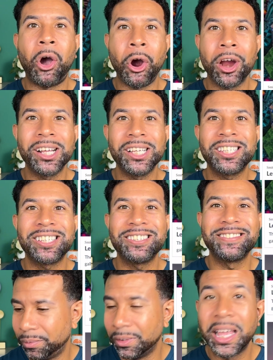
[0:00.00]
artists,
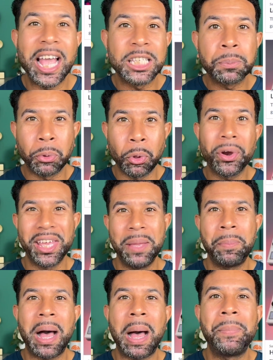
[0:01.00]
explore
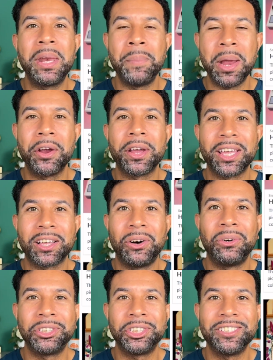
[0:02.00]
hip hop and American
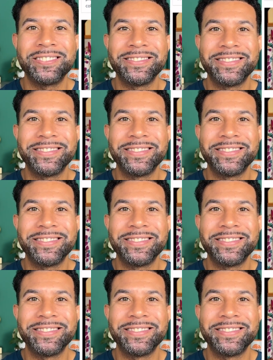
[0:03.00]
culture,